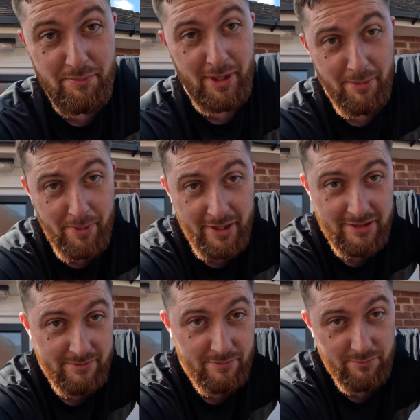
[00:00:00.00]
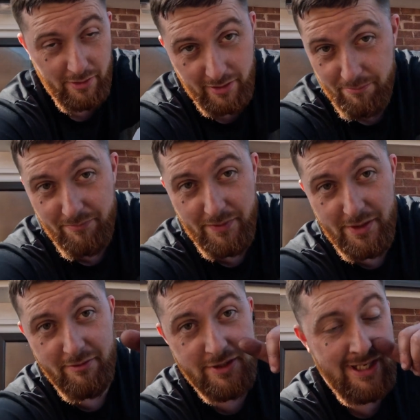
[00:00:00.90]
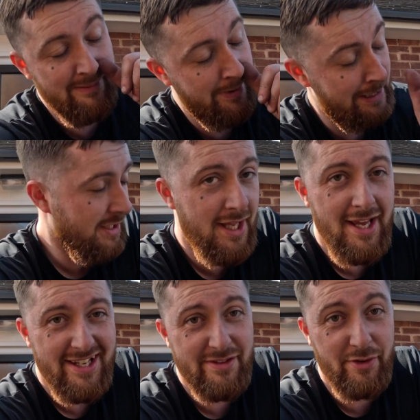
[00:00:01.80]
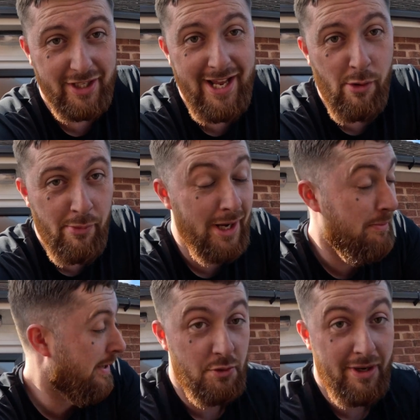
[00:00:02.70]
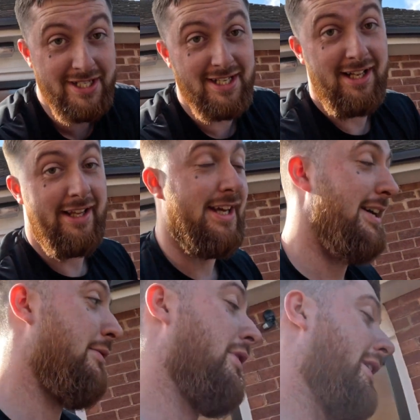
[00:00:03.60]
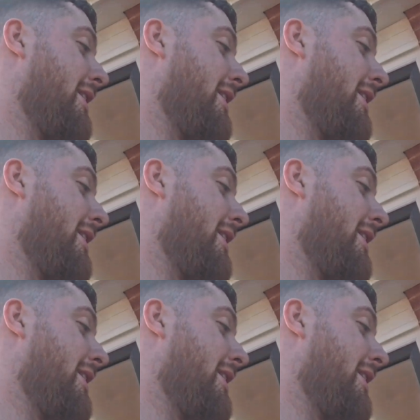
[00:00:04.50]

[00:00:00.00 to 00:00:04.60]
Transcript: pipe, but the return pipe. It's the fucking down pipe. So basically what it